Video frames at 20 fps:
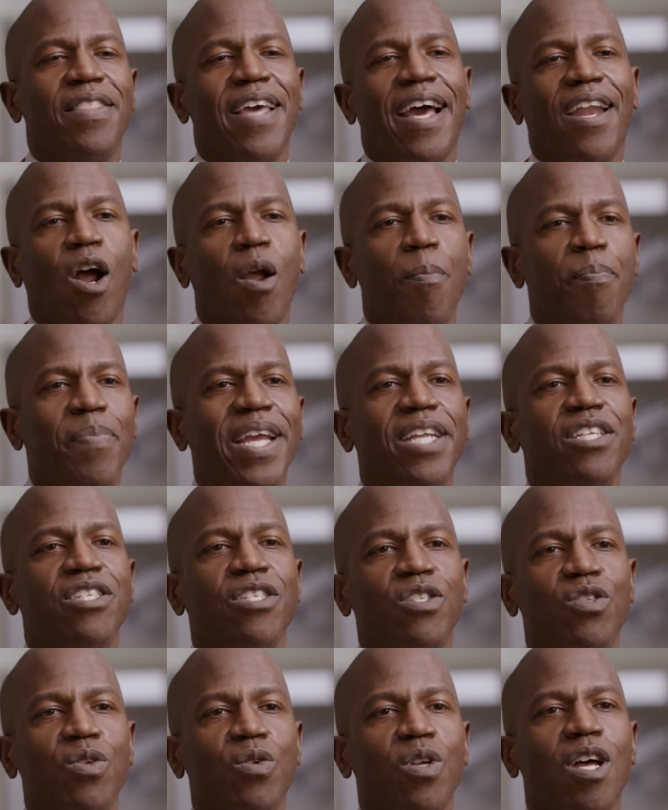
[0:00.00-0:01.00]
that our
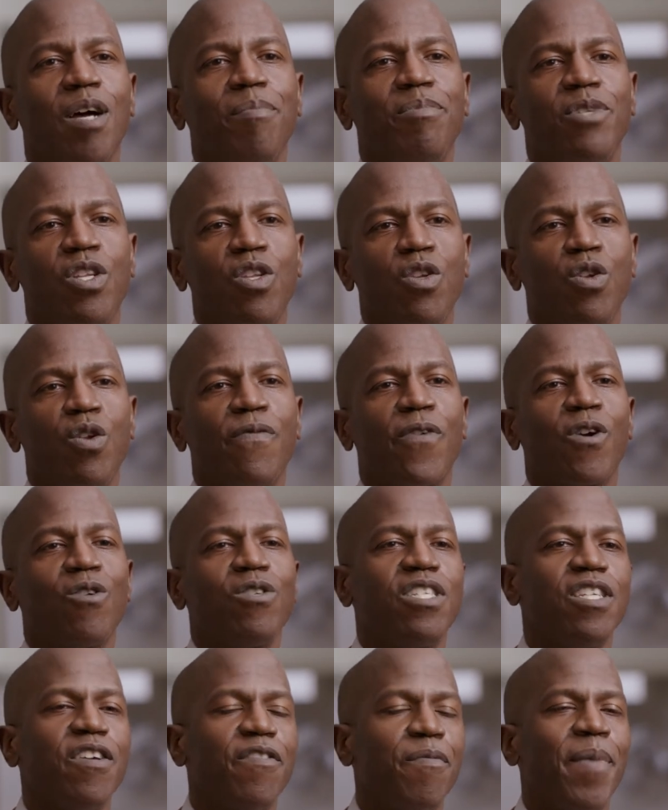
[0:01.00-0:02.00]
patients who come to the
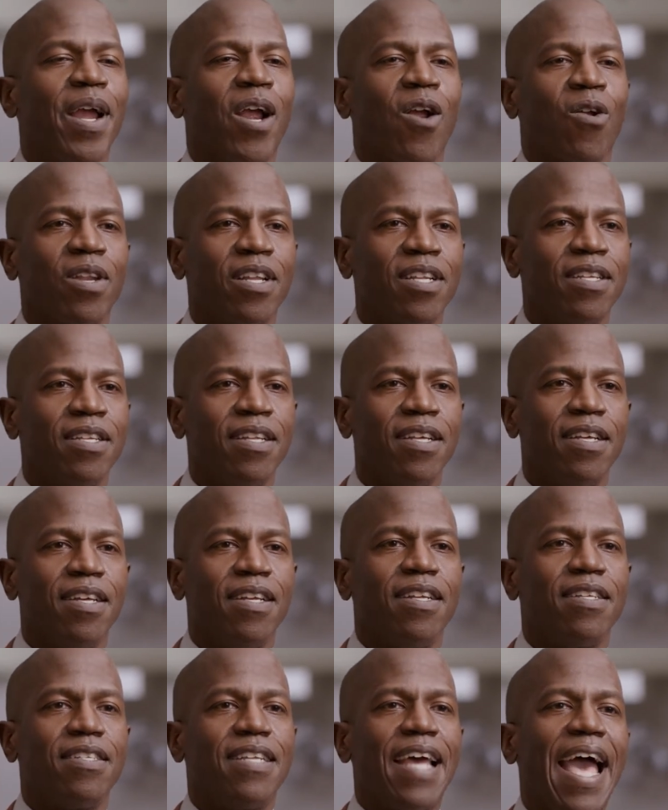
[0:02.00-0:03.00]
University of Maryland
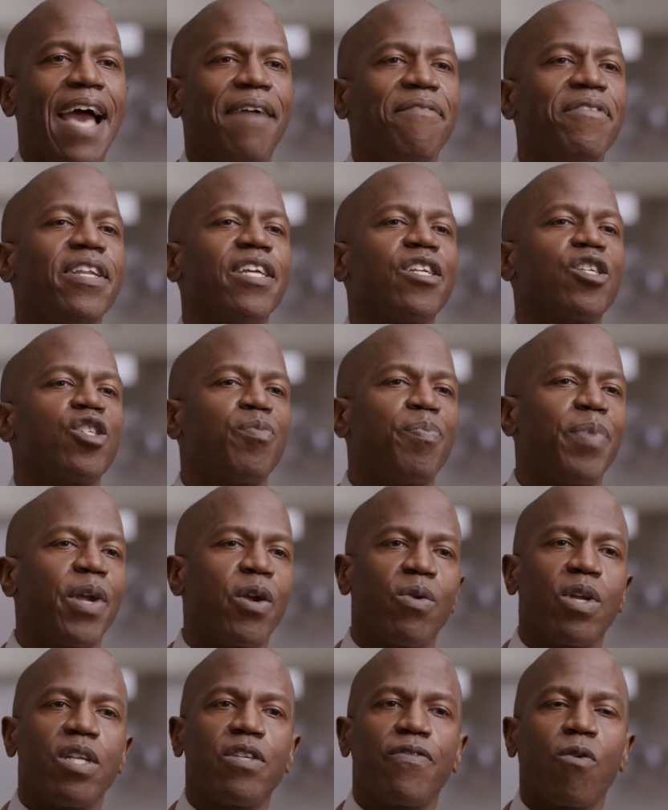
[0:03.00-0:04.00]
to have an
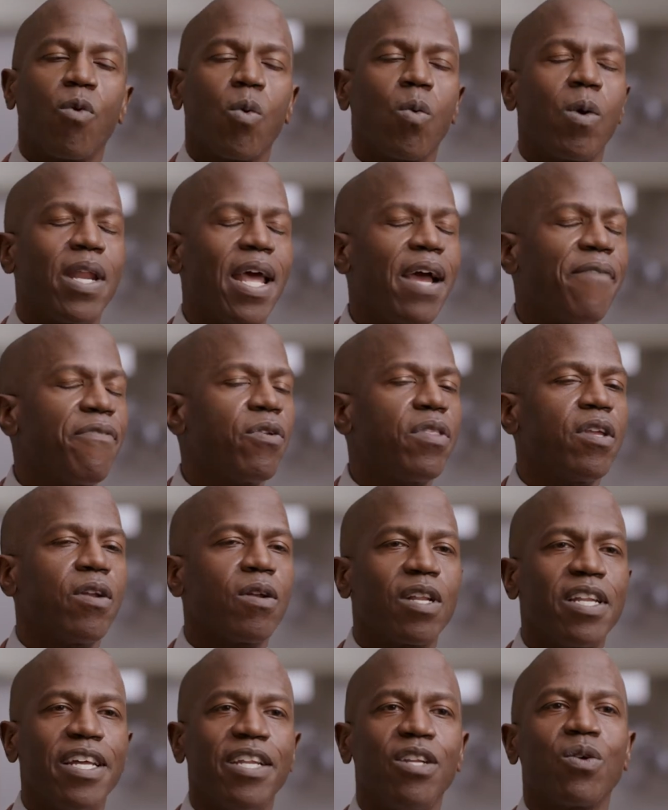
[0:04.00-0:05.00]
experience for whatever
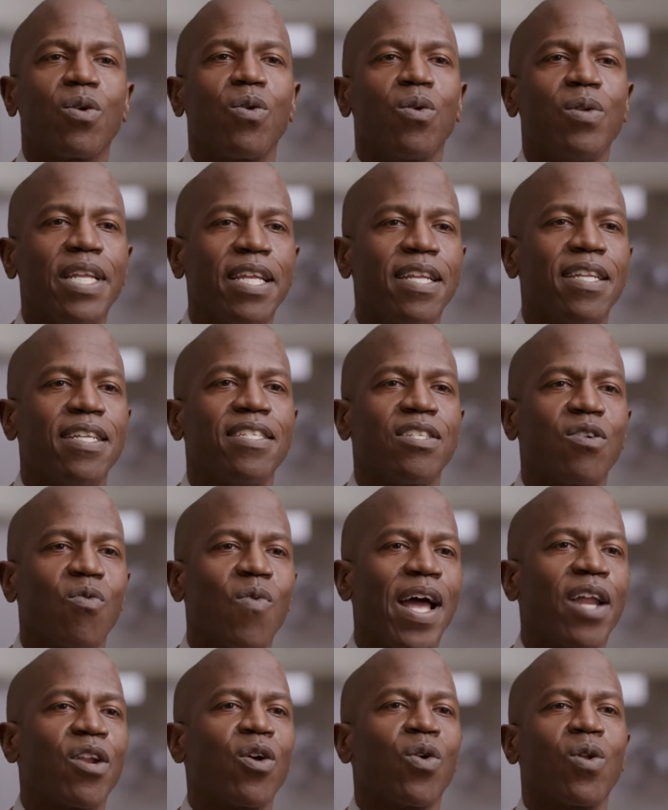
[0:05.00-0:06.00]
their clinical need is
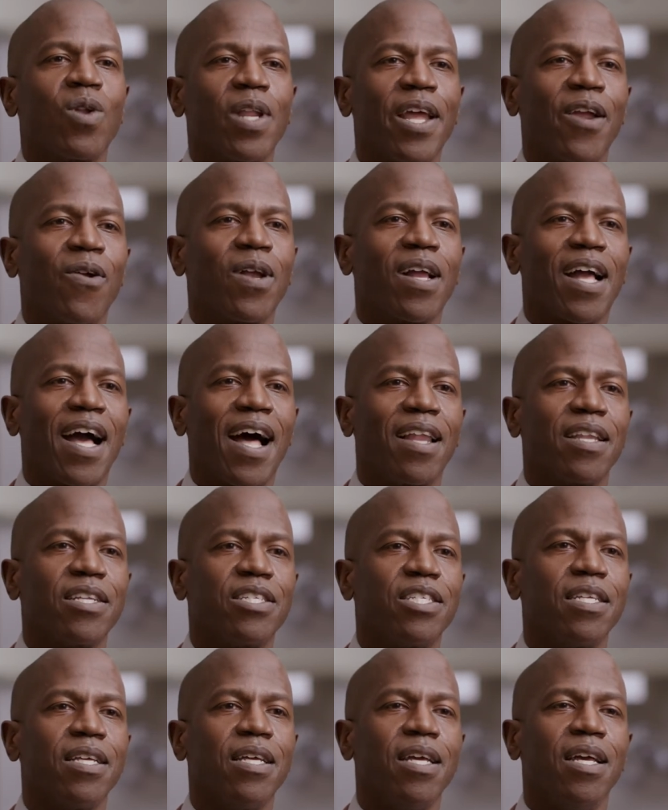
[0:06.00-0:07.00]
around
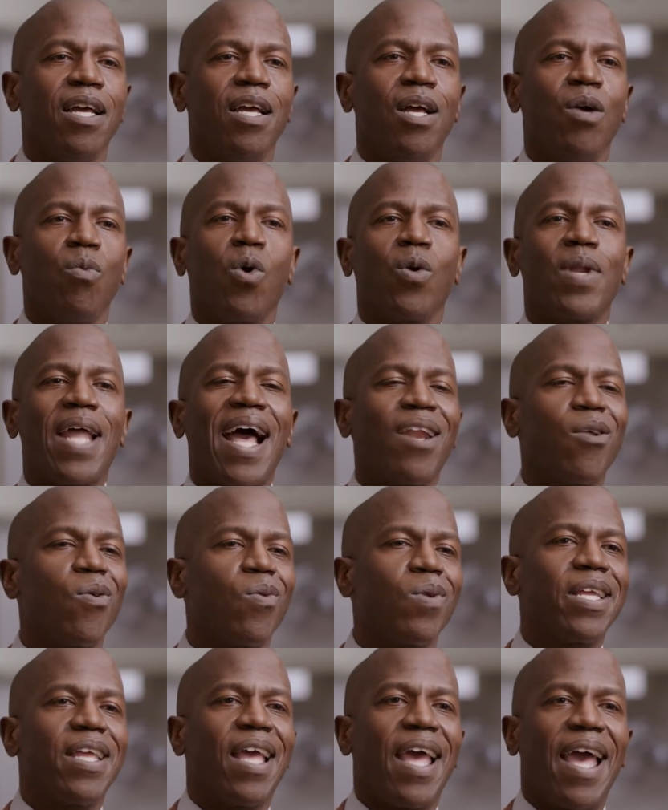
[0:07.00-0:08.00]
otolaryngology will not
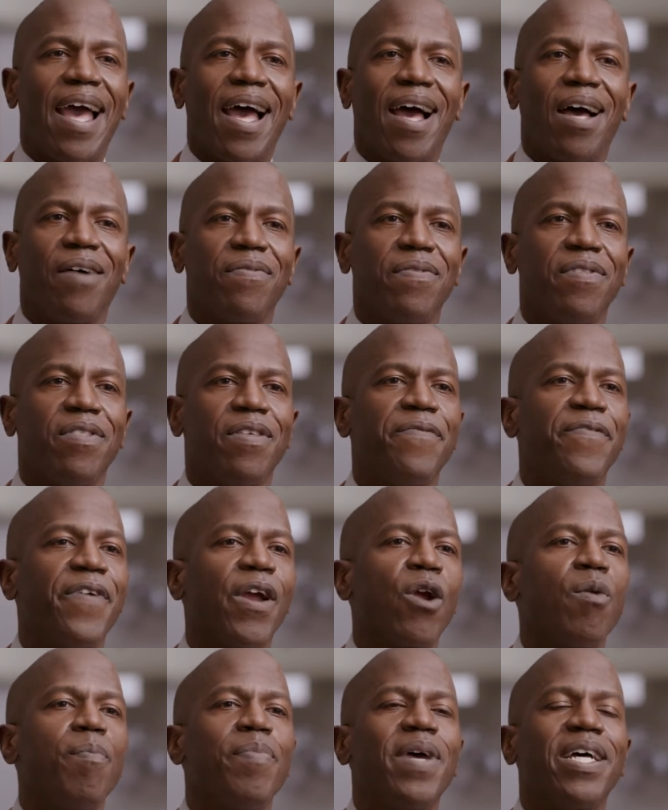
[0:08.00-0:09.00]
only have the
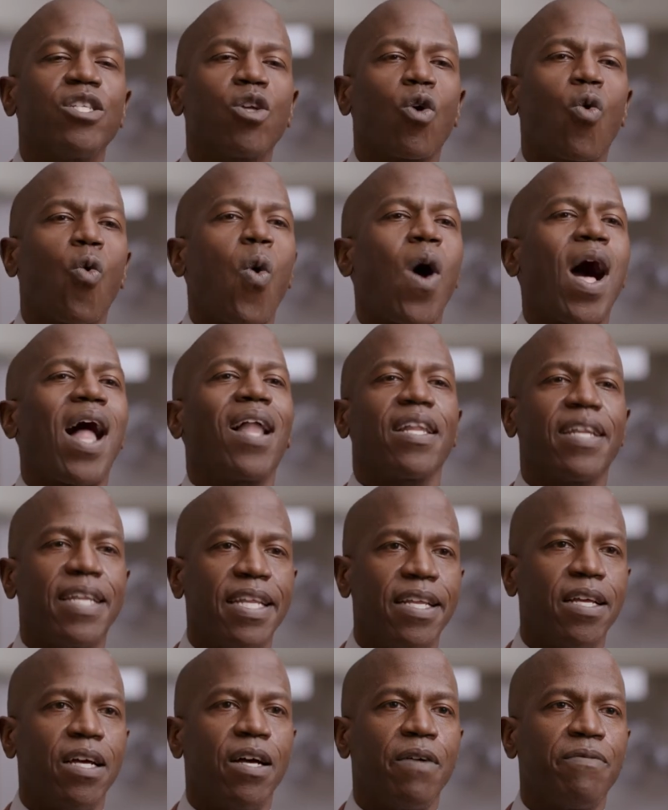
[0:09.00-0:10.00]
very best
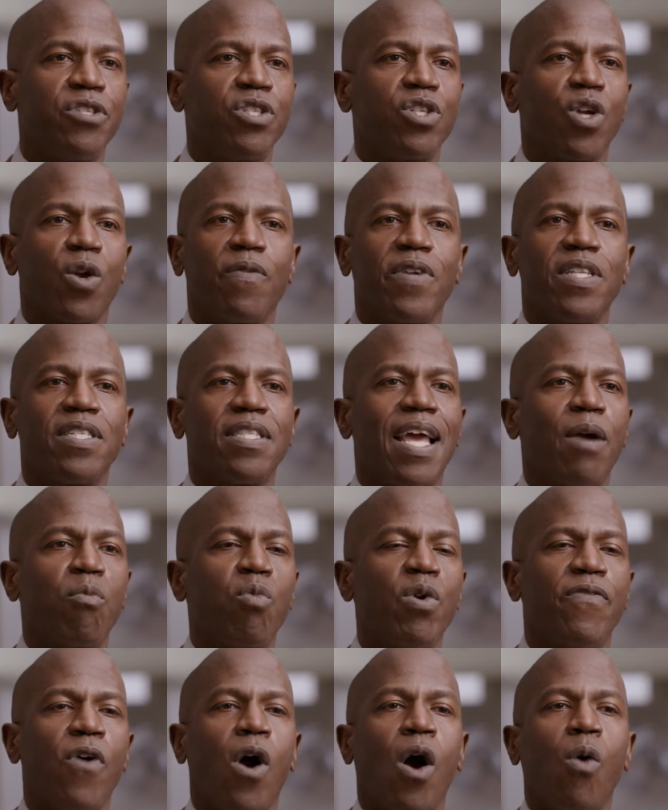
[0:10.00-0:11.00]
quality of service that
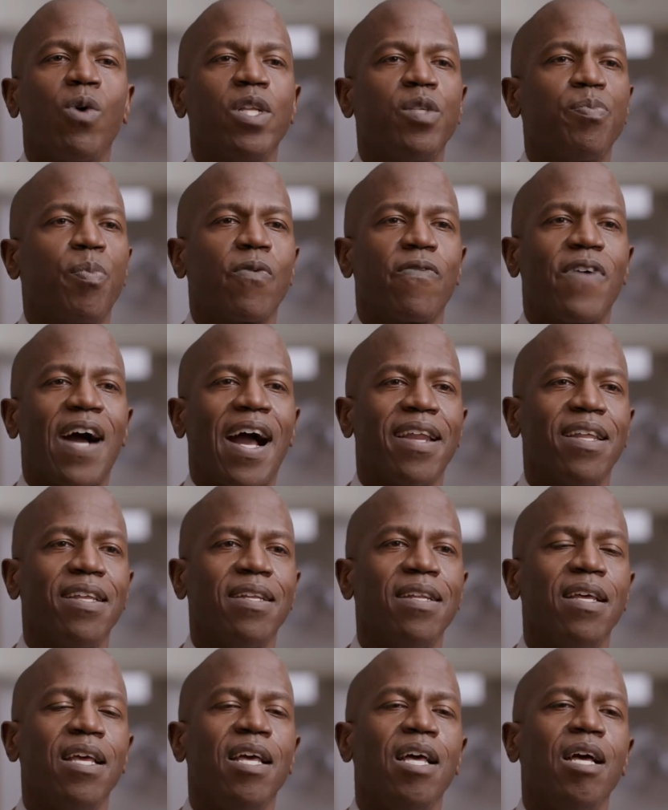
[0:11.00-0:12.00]
we've always provided,